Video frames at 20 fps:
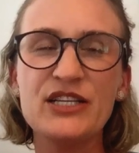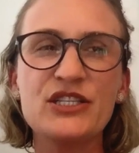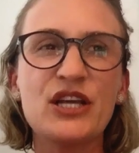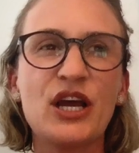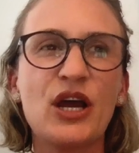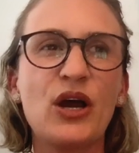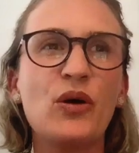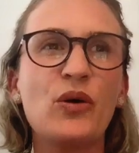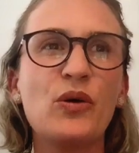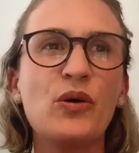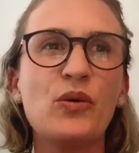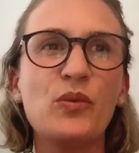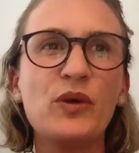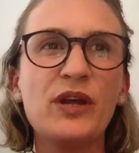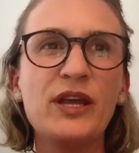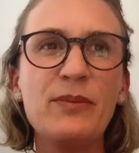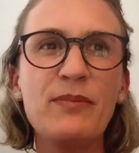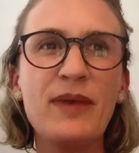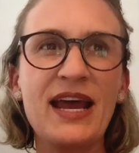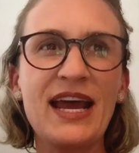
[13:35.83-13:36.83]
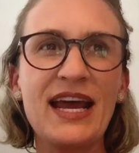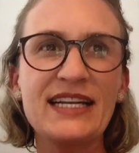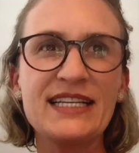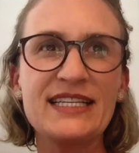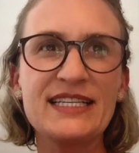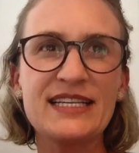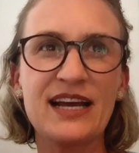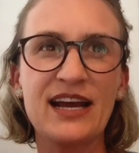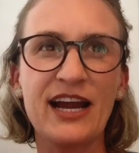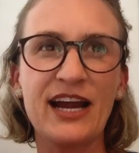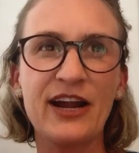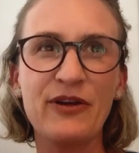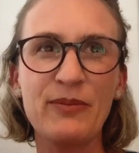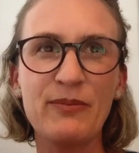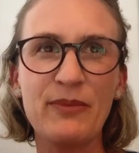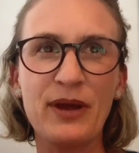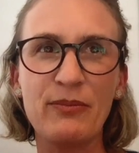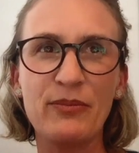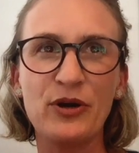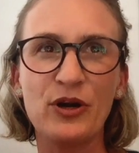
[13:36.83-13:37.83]
So we met, I
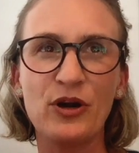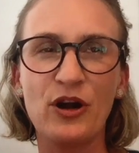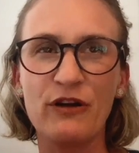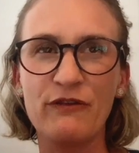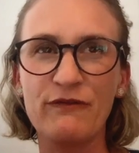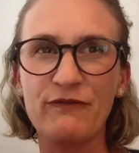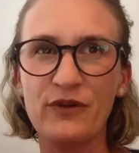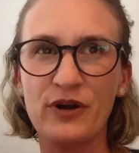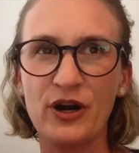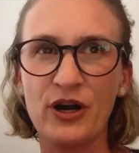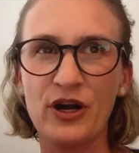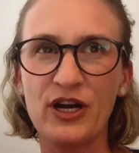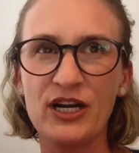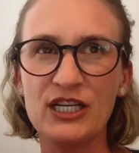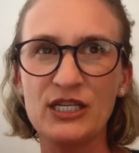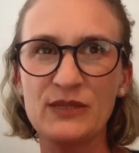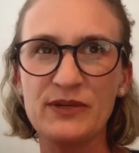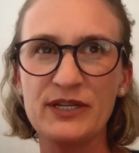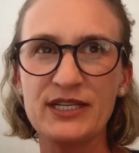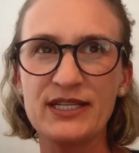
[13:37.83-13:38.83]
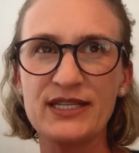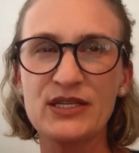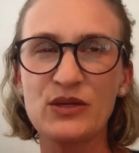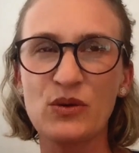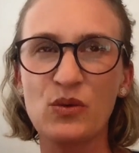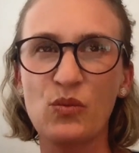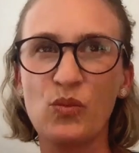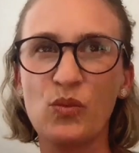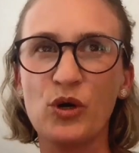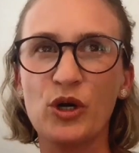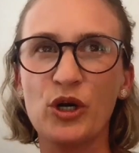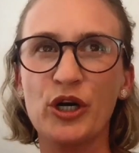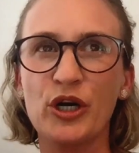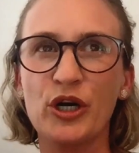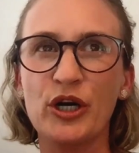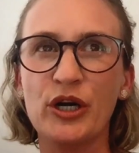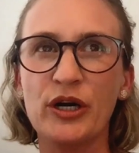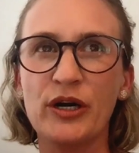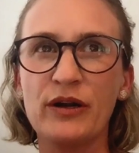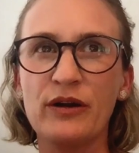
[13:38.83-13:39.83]
remember our husbands
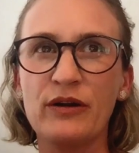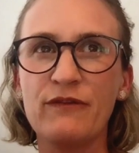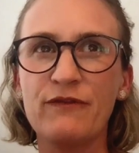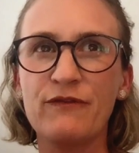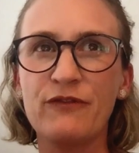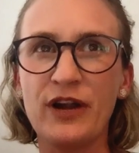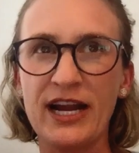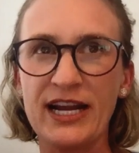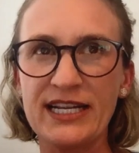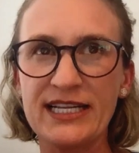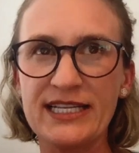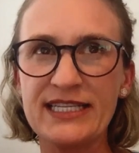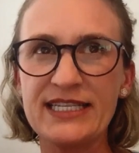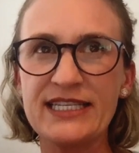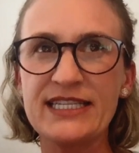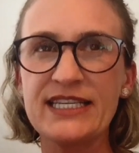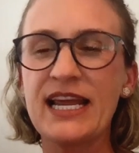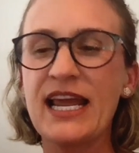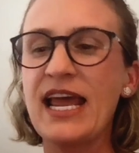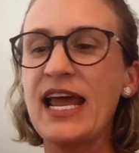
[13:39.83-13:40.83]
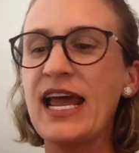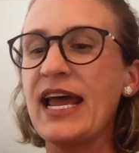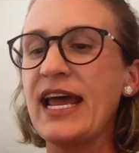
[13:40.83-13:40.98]
were friends,